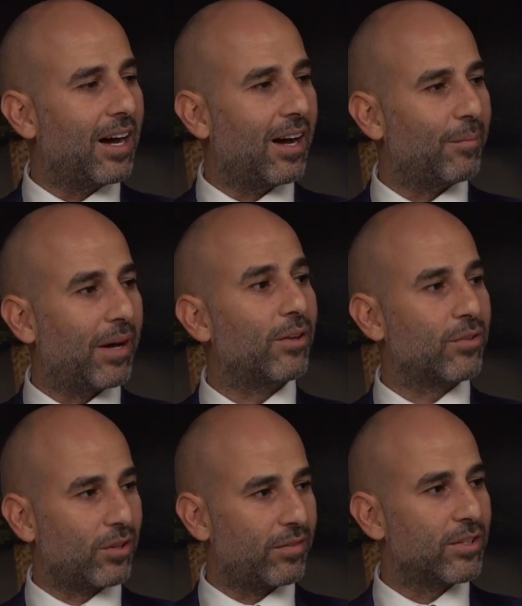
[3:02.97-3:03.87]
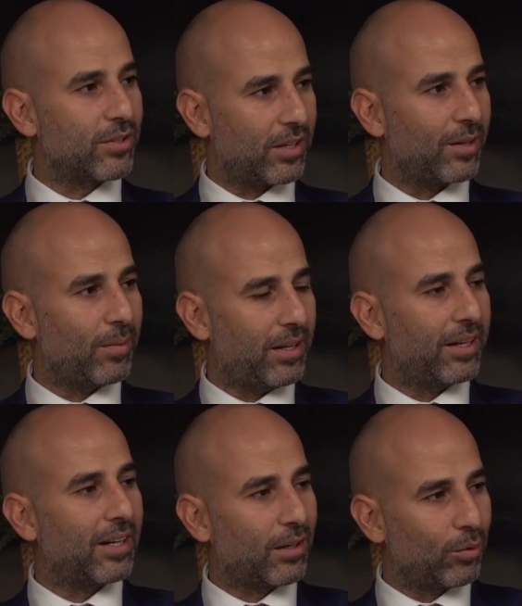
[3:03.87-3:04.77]
other services in the
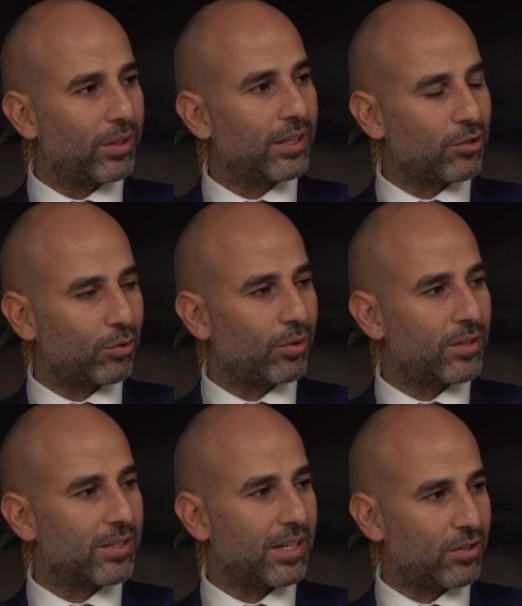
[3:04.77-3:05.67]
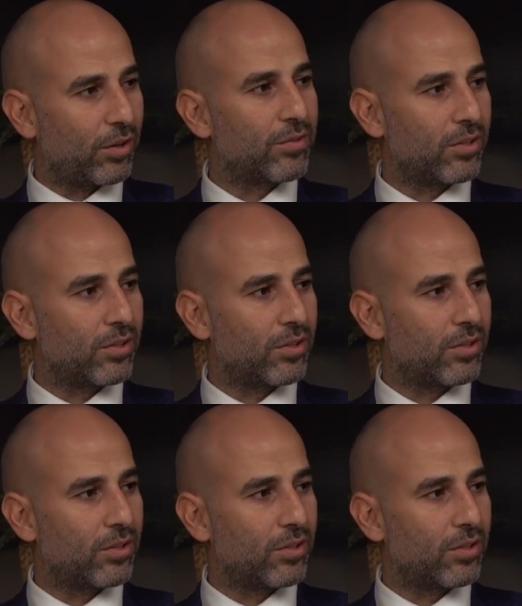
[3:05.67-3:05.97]
building, including insurance and soft